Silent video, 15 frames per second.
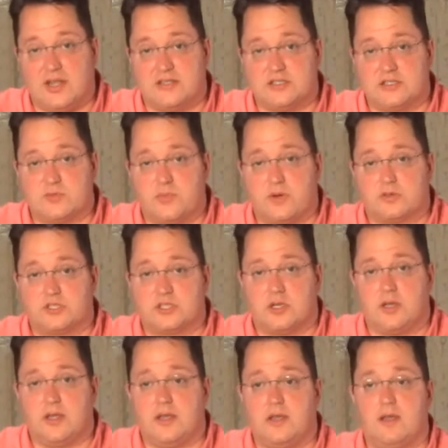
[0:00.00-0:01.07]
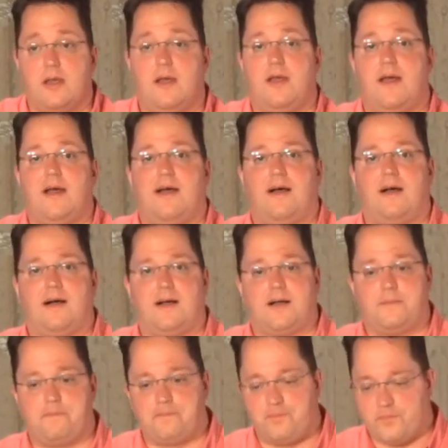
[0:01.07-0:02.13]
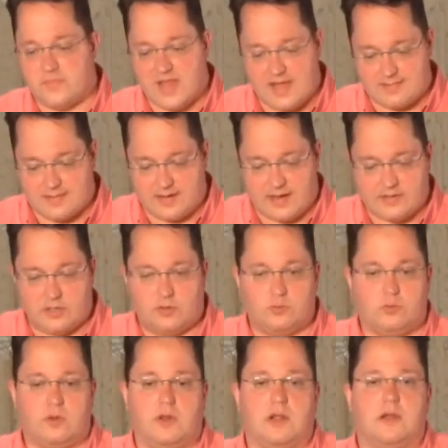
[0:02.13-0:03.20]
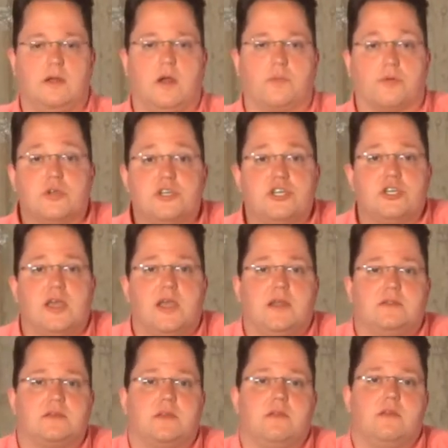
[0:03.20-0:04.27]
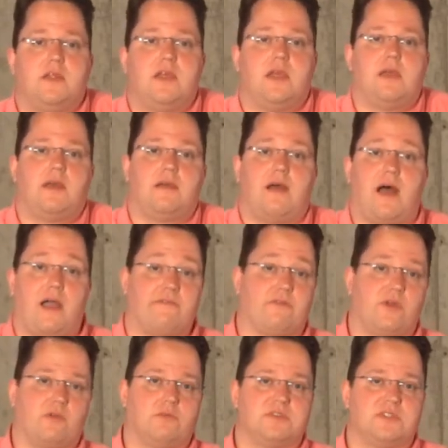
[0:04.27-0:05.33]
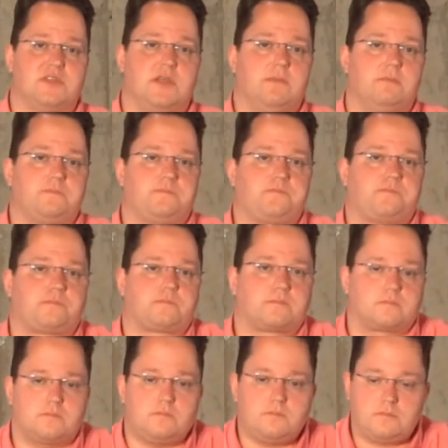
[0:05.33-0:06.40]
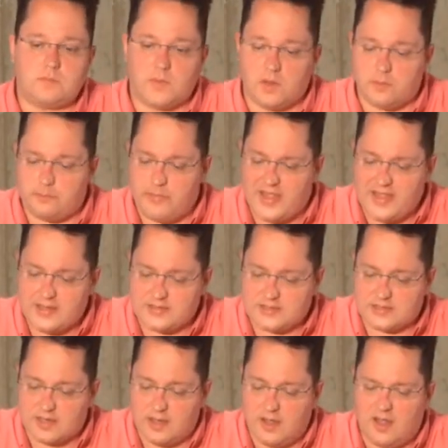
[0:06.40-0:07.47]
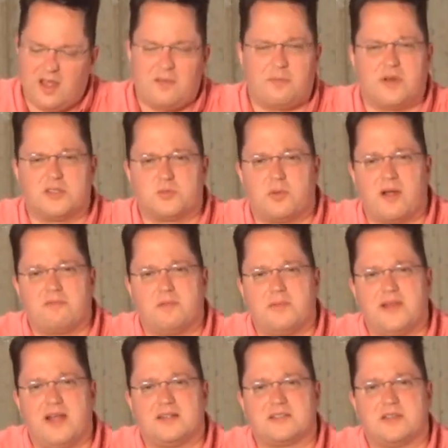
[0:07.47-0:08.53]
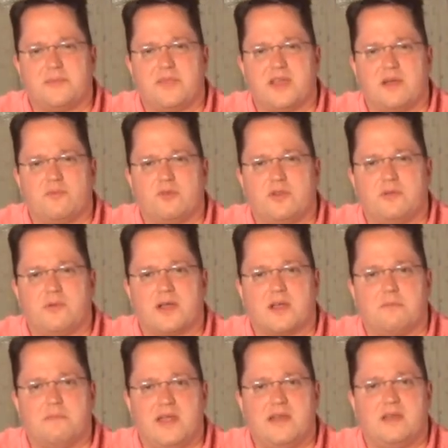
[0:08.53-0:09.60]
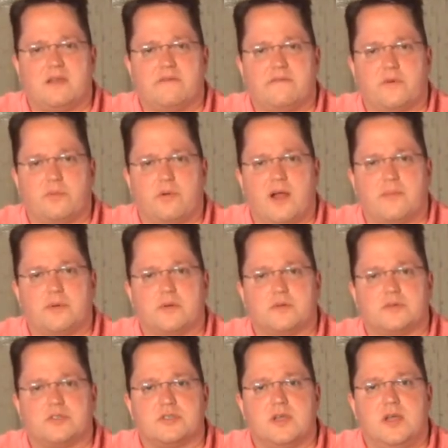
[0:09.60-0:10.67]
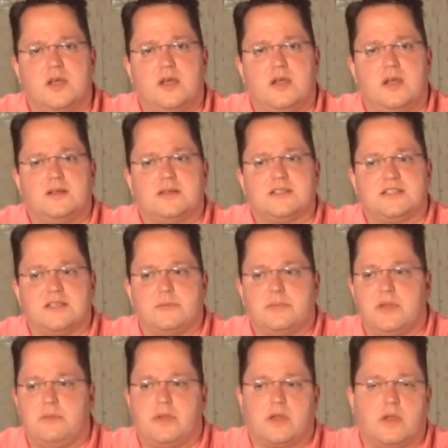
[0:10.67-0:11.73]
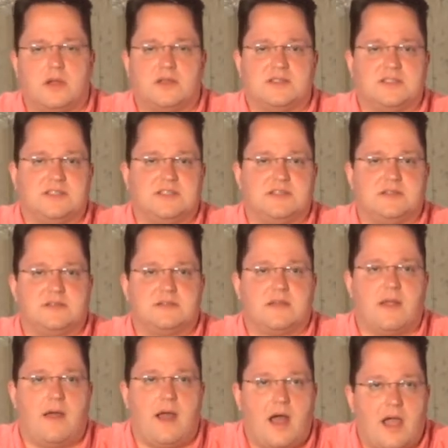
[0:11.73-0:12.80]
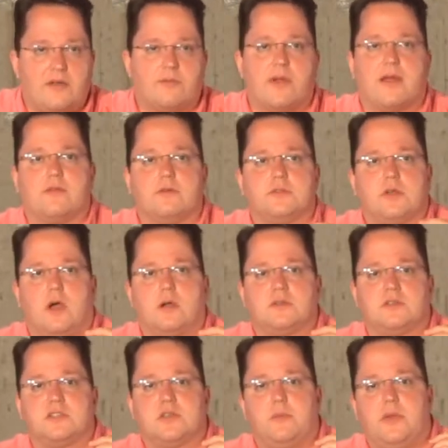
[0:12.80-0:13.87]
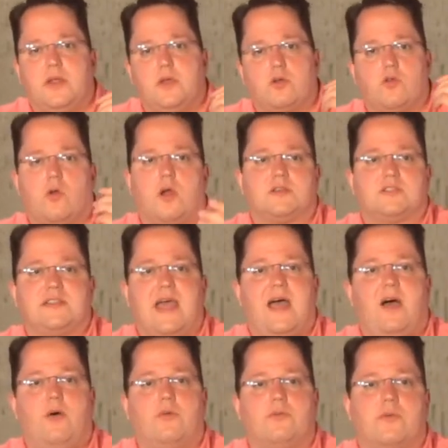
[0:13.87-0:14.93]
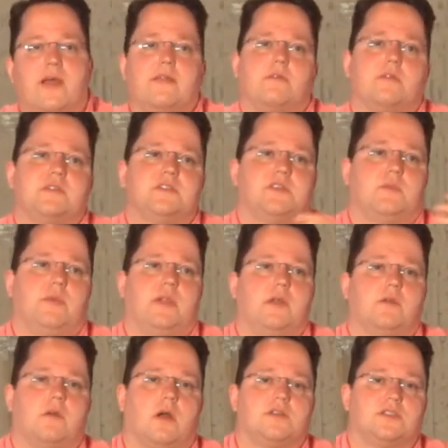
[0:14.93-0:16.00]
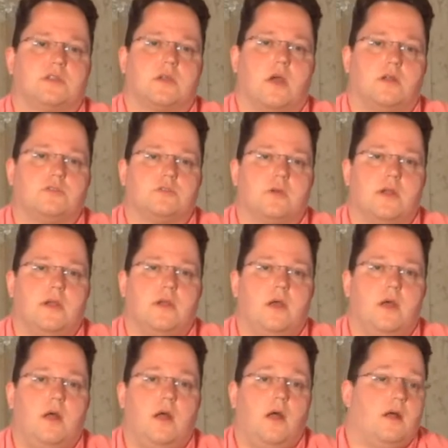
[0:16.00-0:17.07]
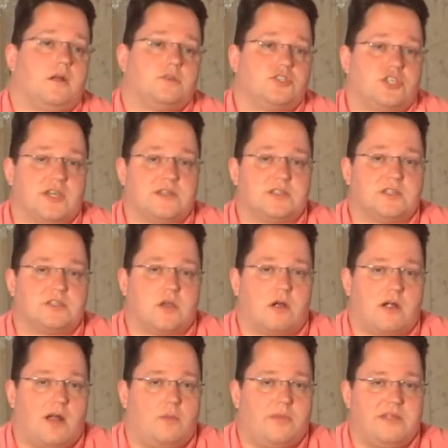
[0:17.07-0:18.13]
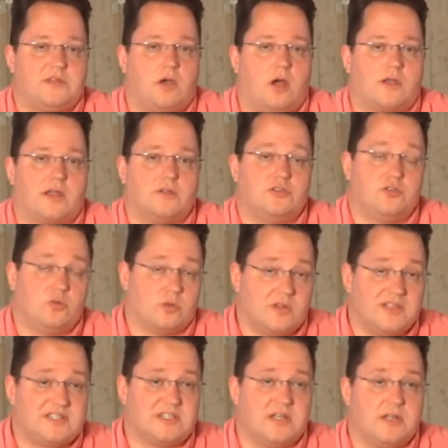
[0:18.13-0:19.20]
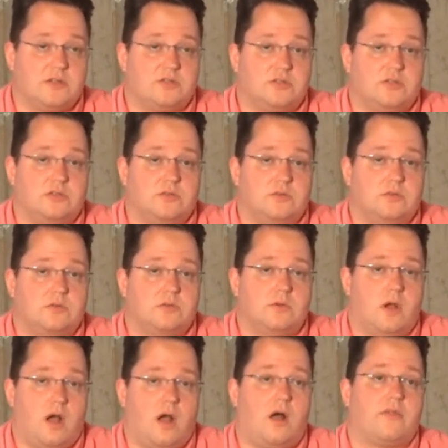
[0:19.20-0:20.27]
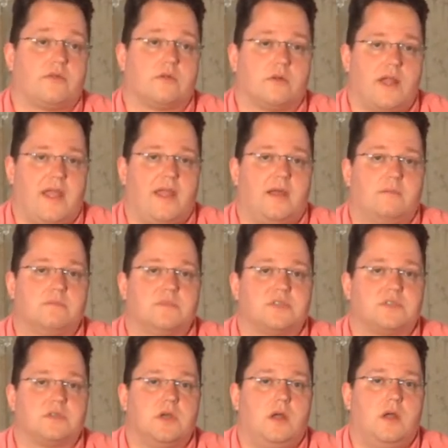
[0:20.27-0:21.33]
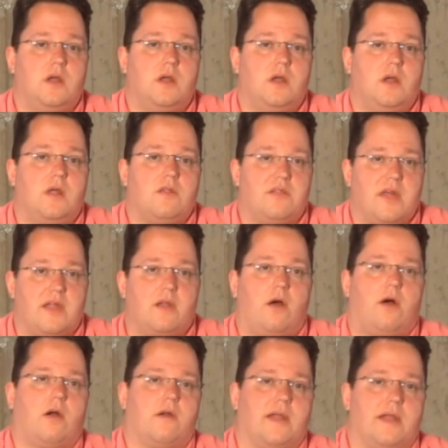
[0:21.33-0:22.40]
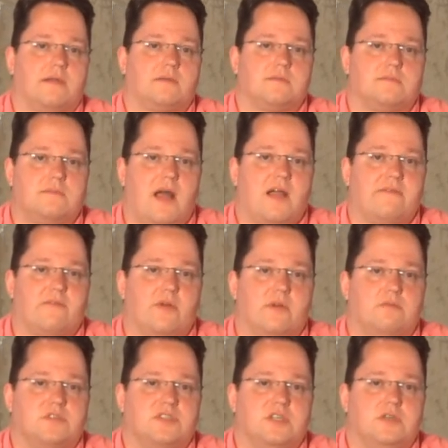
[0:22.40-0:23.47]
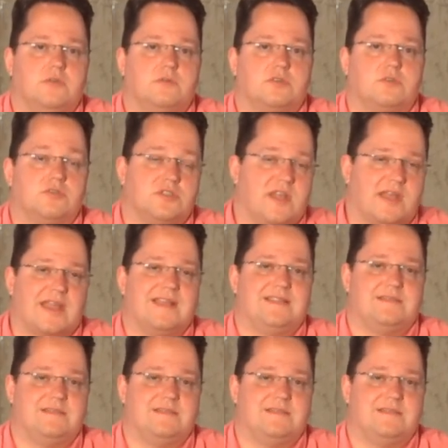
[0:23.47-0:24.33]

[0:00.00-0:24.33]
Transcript: license personally. Not that I don't appreciate the high-frequency bands, but it's probably not something I'm really recommending for preppers, simply because I'd rather talk to somebody across town rather than somebody across the country. Chances are I'll be talking to or listening to other hams that are high-frequency users that